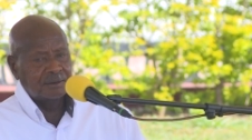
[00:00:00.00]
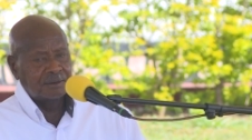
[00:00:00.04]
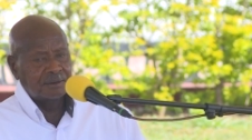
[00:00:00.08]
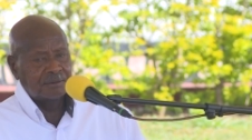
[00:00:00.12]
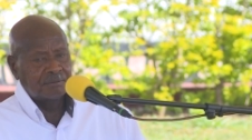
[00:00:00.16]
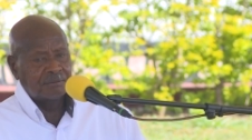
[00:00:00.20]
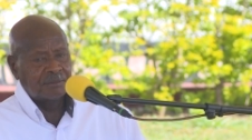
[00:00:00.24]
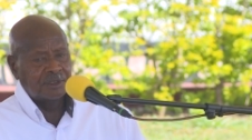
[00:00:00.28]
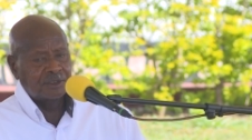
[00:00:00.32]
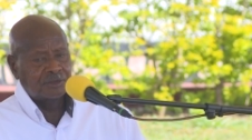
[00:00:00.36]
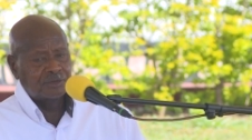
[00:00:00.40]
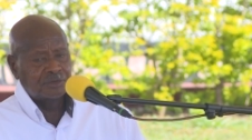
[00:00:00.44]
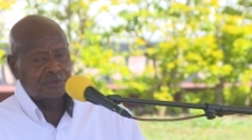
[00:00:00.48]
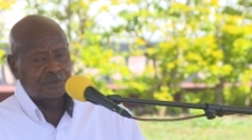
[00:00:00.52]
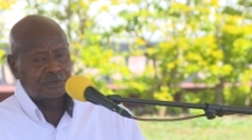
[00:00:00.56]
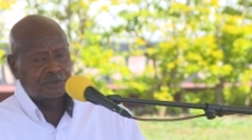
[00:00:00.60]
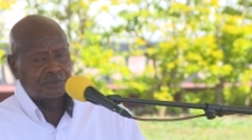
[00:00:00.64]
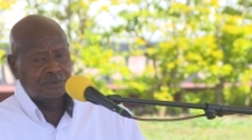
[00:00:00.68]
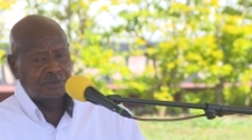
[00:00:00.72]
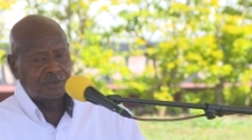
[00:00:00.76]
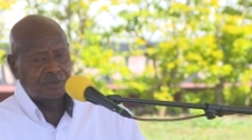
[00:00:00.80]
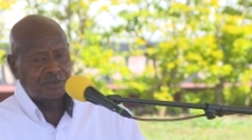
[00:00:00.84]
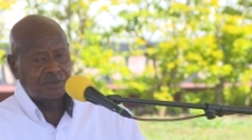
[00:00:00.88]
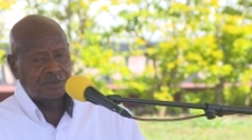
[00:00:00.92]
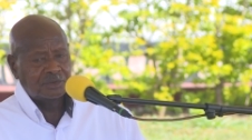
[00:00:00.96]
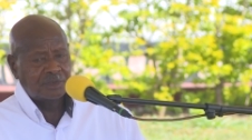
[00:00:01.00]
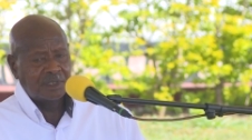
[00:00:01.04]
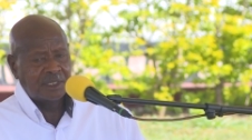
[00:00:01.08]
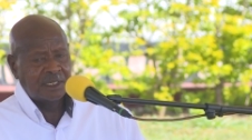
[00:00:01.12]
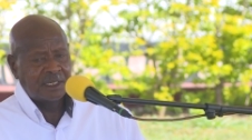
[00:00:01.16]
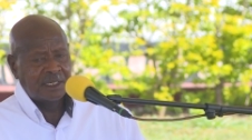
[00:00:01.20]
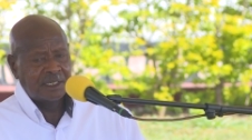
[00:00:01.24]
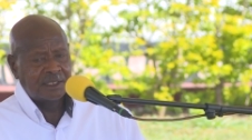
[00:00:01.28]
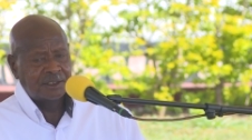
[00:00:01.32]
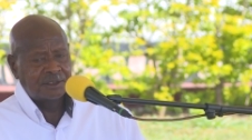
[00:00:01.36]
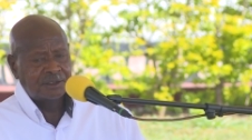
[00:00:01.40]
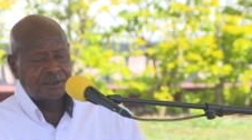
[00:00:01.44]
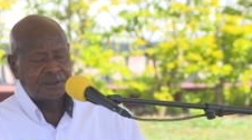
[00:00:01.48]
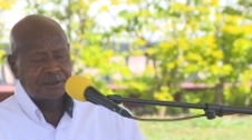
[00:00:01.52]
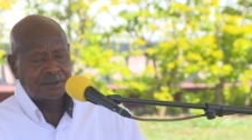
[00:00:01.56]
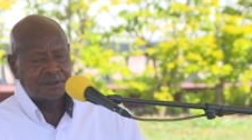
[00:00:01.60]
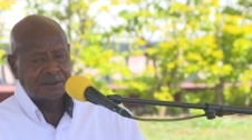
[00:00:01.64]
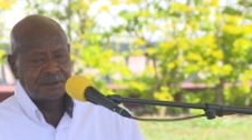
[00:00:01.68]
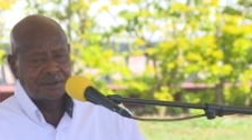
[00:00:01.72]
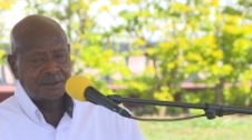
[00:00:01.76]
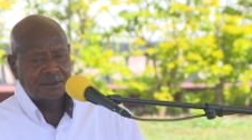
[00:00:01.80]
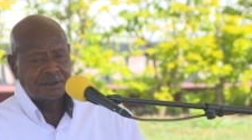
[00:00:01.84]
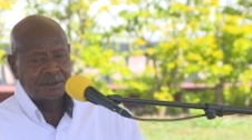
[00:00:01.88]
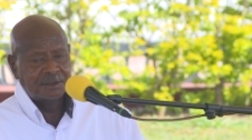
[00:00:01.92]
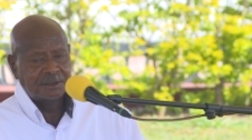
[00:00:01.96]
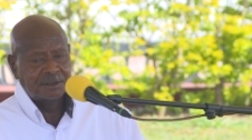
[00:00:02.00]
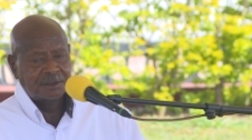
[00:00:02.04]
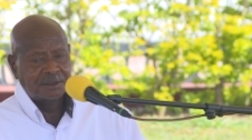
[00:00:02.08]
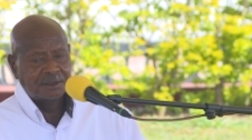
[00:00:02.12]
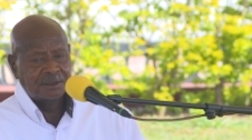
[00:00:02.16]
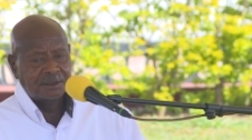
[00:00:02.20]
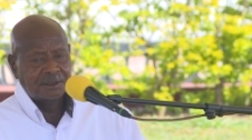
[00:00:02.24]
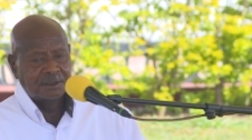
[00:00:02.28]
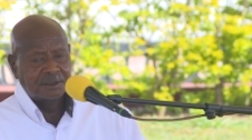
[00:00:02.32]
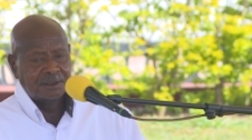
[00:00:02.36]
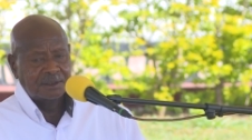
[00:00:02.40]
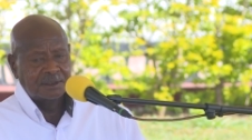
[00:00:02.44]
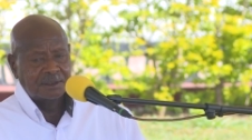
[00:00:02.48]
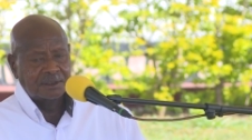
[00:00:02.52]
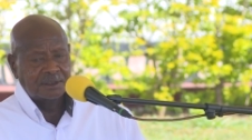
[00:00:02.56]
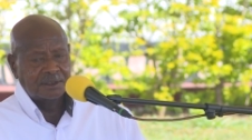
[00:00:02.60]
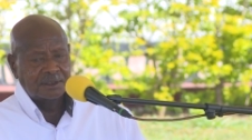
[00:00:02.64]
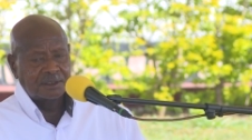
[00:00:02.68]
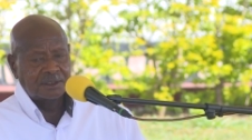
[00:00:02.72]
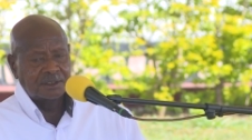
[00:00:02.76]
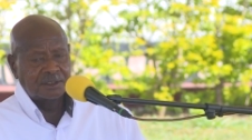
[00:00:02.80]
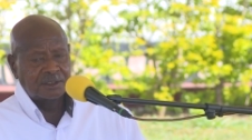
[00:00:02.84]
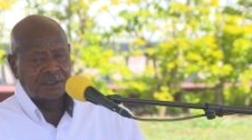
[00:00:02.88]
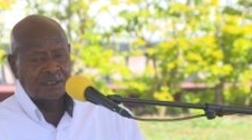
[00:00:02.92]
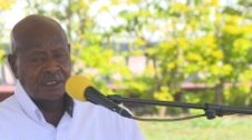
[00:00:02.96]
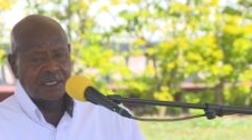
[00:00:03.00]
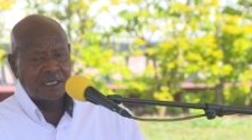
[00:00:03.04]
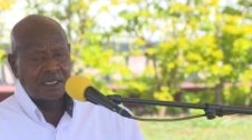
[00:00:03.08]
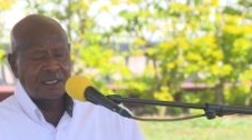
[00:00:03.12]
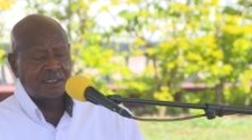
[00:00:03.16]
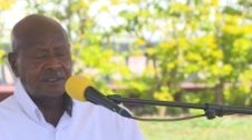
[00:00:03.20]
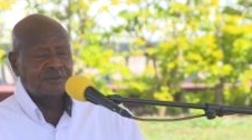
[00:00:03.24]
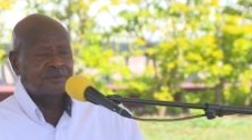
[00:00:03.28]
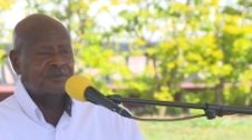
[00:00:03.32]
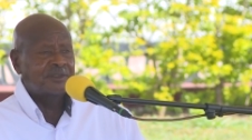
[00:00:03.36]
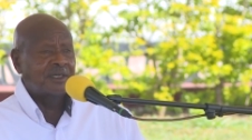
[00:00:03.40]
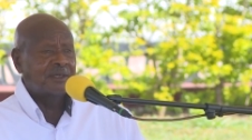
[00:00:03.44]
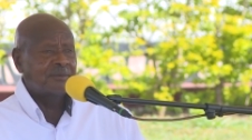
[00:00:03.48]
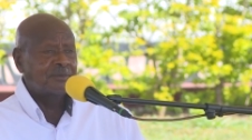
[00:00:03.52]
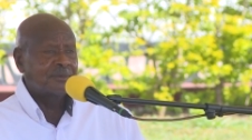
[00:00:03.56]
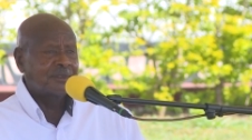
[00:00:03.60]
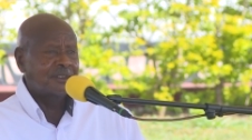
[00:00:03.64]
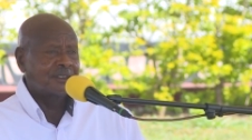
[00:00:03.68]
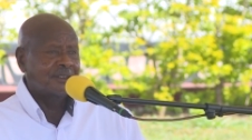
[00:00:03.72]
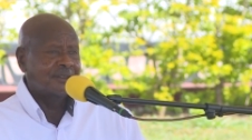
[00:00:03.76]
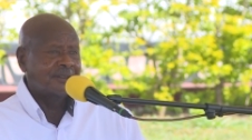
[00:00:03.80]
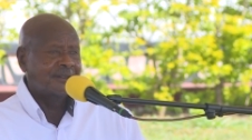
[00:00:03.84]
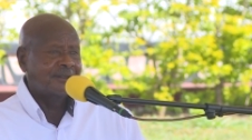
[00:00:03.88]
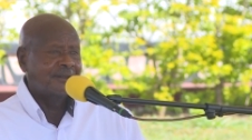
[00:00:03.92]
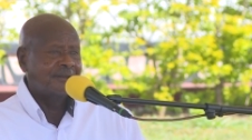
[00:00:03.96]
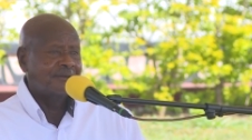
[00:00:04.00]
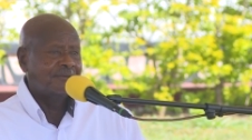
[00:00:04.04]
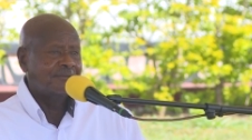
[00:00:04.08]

But you should also add dairy farming